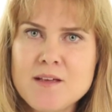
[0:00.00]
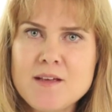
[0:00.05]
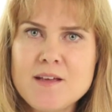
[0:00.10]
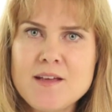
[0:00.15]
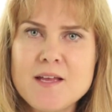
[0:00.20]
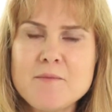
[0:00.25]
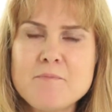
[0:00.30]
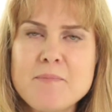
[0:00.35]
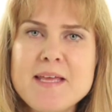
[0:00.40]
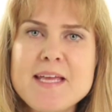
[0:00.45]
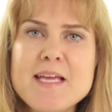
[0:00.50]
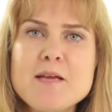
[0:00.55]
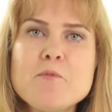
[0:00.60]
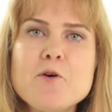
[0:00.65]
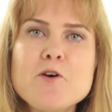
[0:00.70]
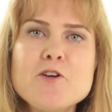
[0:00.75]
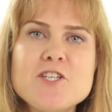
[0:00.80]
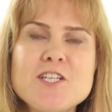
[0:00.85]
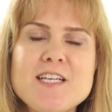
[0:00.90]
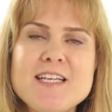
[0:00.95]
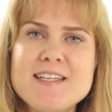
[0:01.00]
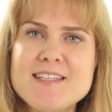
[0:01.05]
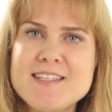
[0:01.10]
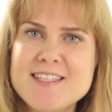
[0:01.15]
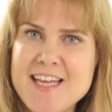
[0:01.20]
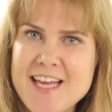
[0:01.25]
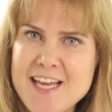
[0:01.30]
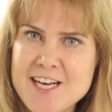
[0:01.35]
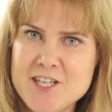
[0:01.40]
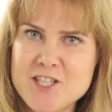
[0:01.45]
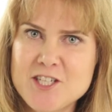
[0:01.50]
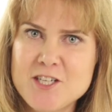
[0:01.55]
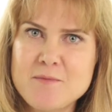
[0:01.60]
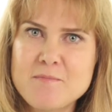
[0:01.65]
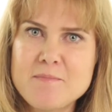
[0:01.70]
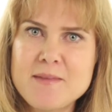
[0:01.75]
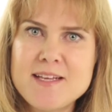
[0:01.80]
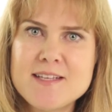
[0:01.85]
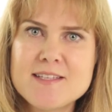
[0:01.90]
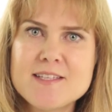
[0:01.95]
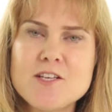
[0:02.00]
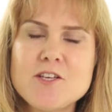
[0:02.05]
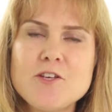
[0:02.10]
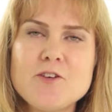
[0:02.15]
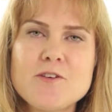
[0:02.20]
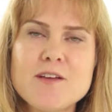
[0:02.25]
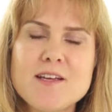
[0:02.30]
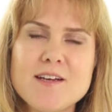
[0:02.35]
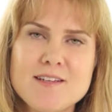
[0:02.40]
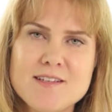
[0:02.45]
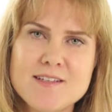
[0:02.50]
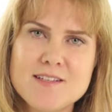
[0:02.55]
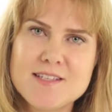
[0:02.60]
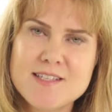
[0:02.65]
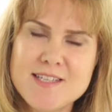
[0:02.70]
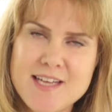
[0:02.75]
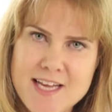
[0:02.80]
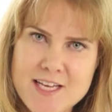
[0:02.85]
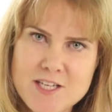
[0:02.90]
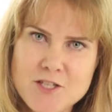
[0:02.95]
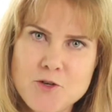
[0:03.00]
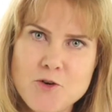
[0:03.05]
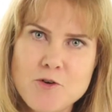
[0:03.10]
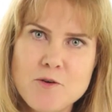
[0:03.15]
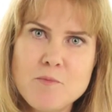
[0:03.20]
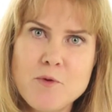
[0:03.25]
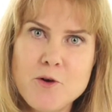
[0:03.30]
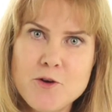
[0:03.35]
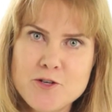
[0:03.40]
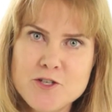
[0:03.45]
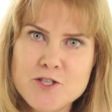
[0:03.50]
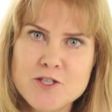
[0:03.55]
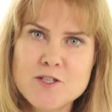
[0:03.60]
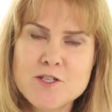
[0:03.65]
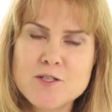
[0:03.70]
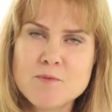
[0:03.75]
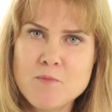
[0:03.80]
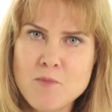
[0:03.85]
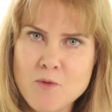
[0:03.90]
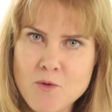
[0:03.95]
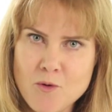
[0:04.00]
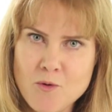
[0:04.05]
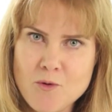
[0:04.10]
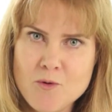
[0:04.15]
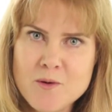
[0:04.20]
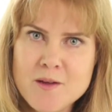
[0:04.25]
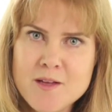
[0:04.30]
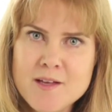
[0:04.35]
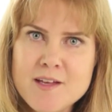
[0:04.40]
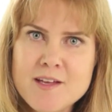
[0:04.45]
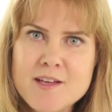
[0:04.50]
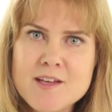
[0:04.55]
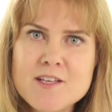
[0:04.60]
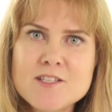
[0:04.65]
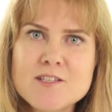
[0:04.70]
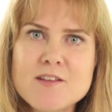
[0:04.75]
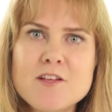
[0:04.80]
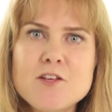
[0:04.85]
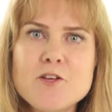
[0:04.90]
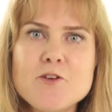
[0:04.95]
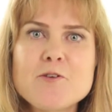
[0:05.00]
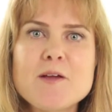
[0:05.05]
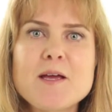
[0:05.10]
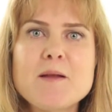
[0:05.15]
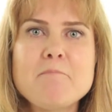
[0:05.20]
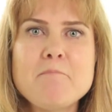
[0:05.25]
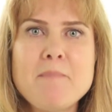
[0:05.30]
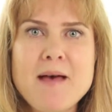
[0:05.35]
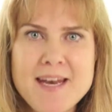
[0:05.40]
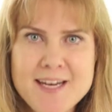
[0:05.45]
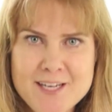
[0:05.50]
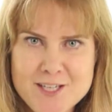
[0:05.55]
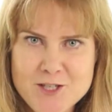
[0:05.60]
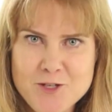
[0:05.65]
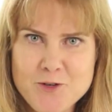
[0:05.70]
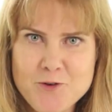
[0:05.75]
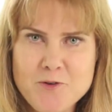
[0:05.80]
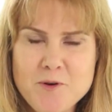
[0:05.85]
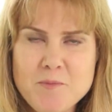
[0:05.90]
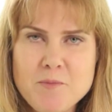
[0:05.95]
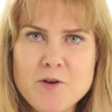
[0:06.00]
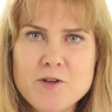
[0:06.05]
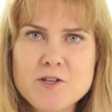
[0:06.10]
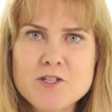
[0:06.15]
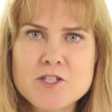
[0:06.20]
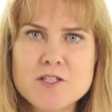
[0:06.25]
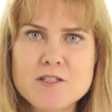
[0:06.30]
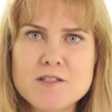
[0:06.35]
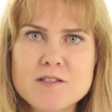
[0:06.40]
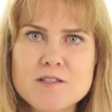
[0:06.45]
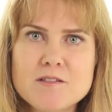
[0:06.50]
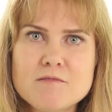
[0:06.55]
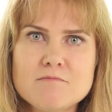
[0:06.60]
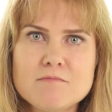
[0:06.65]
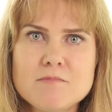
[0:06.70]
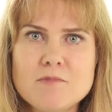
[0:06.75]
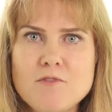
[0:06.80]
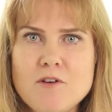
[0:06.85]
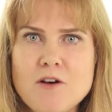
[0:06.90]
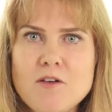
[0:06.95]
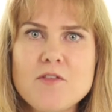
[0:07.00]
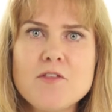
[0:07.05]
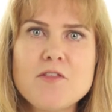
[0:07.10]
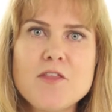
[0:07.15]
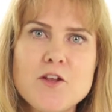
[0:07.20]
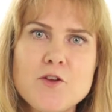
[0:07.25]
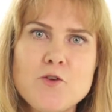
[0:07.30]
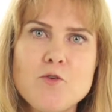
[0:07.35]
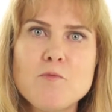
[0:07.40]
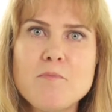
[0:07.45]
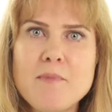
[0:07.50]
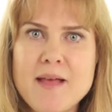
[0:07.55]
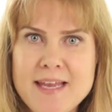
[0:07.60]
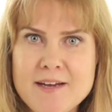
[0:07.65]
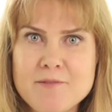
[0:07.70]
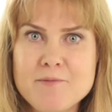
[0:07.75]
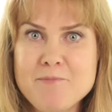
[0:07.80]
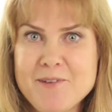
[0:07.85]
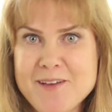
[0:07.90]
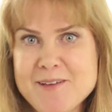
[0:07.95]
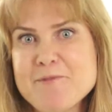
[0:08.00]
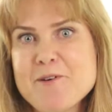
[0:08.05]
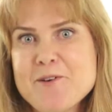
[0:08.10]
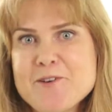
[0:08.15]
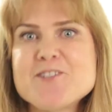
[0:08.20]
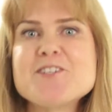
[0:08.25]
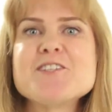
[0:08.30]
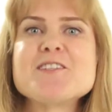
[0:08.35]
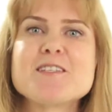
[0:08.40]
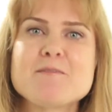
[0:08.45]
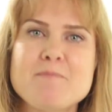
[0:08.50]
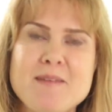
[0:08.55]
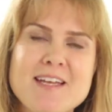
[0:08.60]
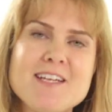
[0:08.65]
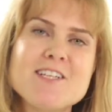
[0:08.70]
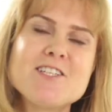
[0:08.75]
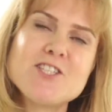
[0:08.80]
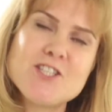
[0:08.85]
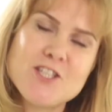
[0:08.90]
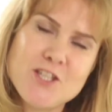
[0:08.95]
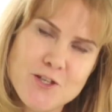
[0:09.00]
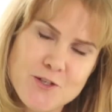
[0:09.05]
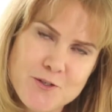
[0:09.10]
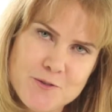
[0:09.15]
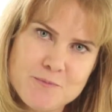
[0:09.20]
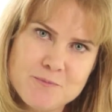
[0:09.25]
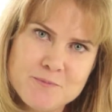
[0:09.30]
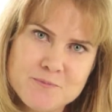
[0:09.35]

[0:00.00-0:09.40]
And being emotionally intelligent means that you can understand your emotions more so that you can manage your emotions rather than your emotions manage you.